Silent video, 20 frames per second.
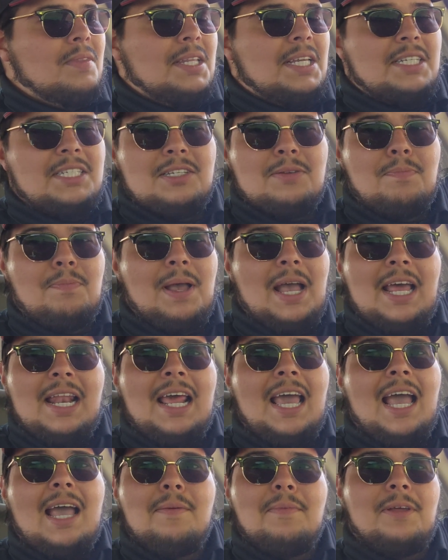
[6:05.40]
It's a bad
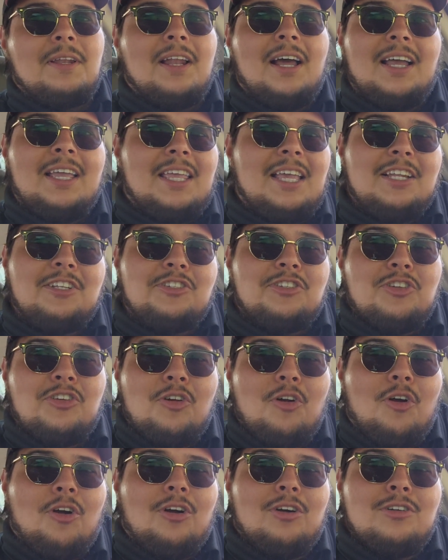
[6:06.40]
habit. I get
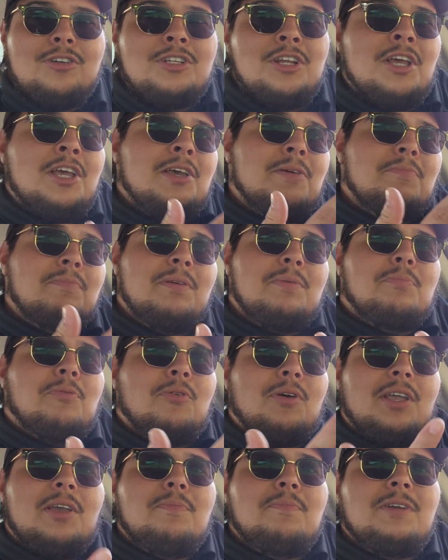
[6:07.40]
cigars, people
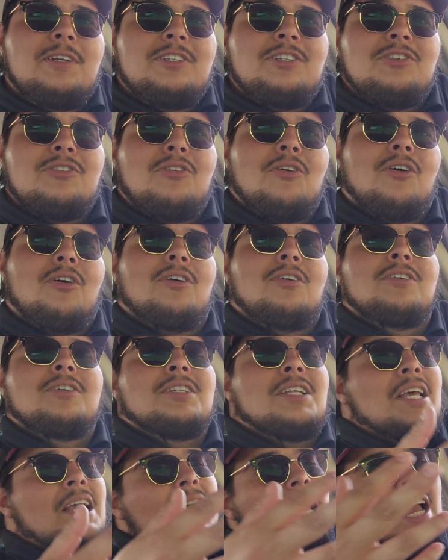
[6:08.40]
give me cigars,
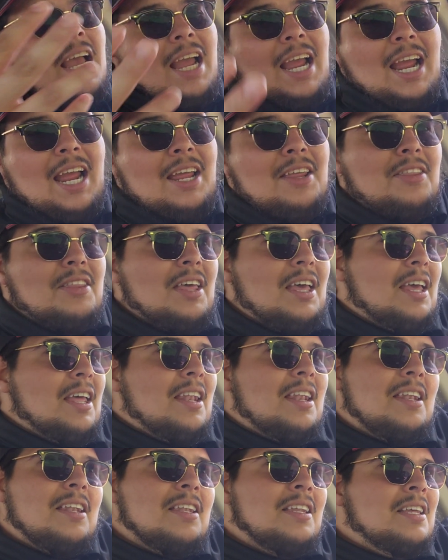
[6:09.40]
and
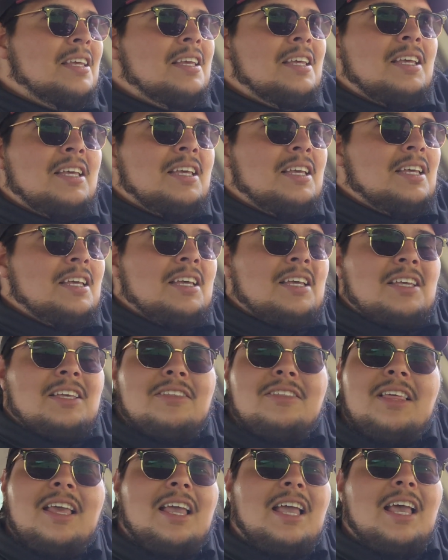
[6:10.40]
then
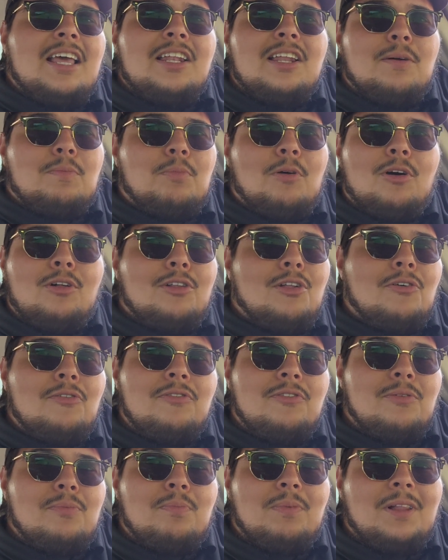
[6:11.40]
they end up all over
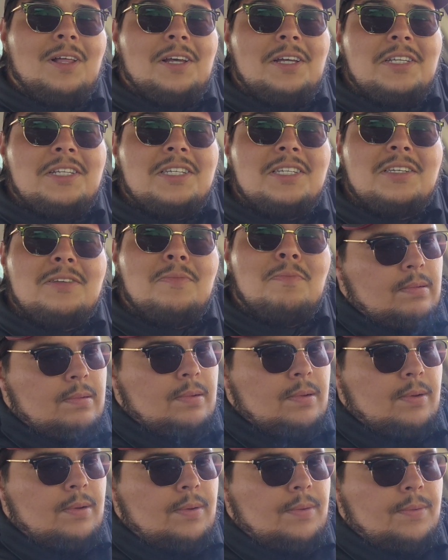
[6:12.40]
the place.
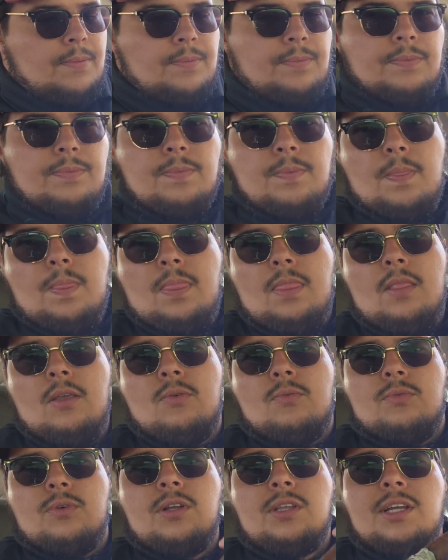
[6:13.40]

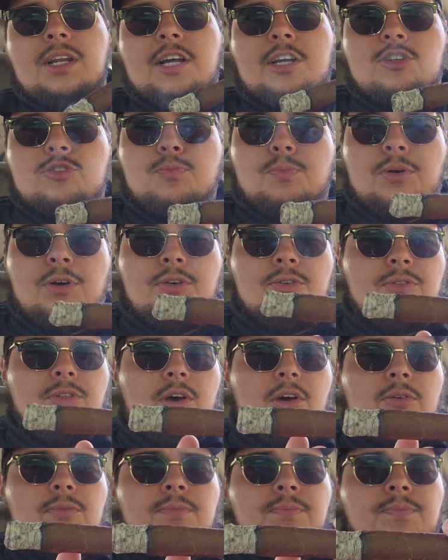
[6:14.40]
Really nice burn though.